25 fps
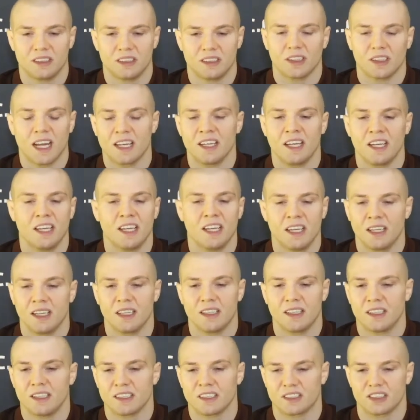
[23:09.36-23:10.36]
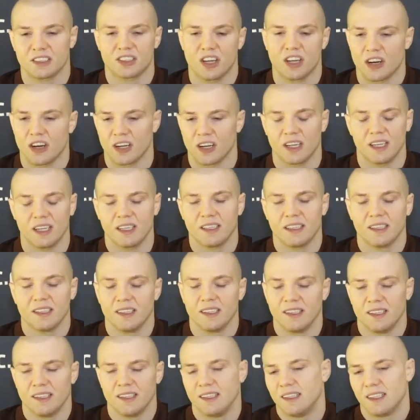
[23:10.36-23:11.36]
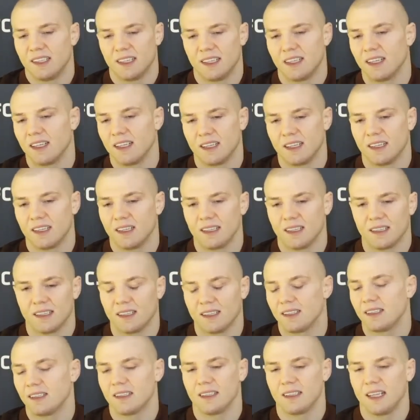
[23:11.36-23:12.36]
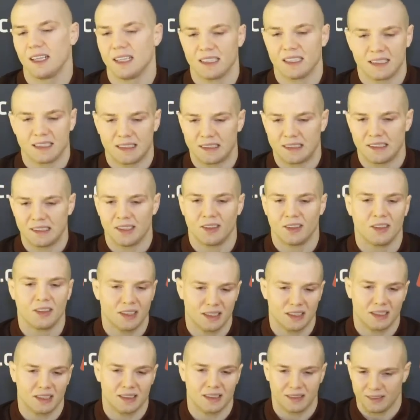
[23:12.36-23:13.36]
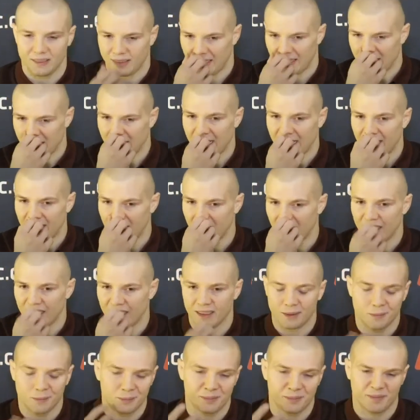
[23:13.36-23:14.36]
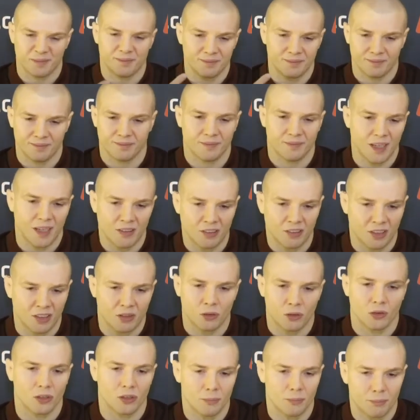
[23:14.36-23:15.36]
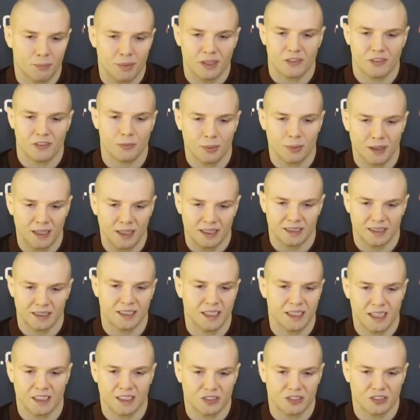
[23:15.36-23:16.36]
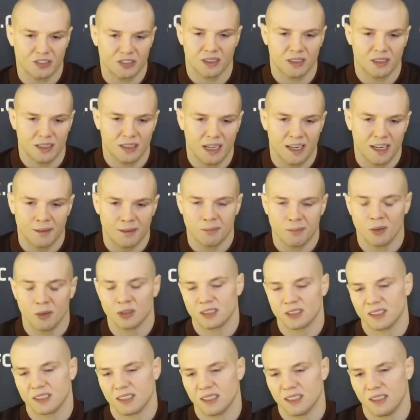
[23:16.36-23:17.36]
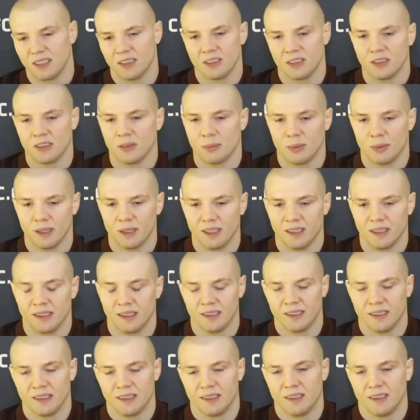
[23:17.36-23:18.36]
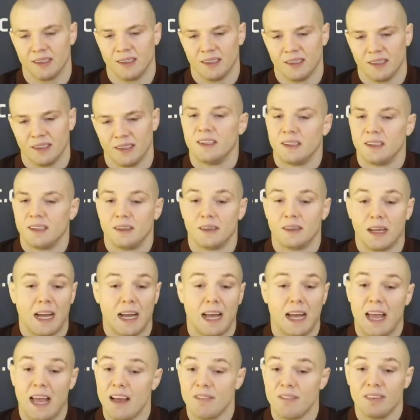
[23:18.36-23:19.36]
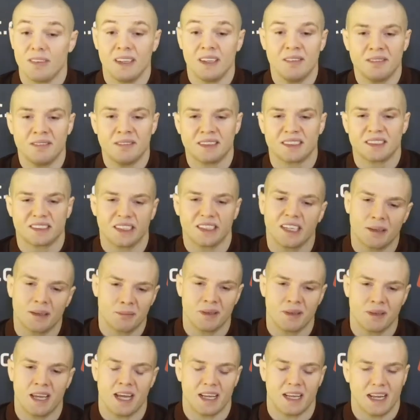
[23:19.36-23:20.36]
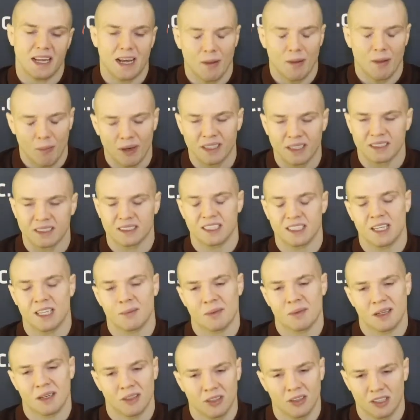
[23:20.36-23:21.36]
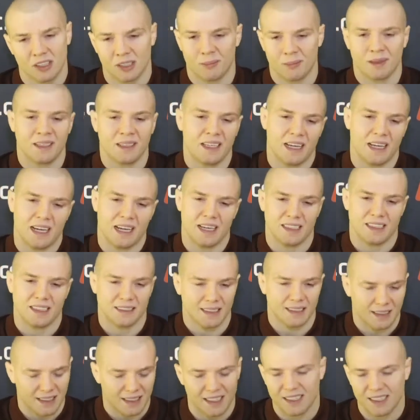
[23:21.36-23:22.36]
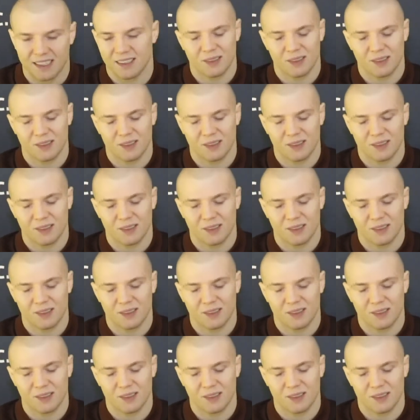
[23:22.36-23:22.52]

need necessarily that kind of, like, I wouldn't call it beef, but like that extra animosity, you know. But I haven't even seen him yet. I want to see him and look at him in the eyes. I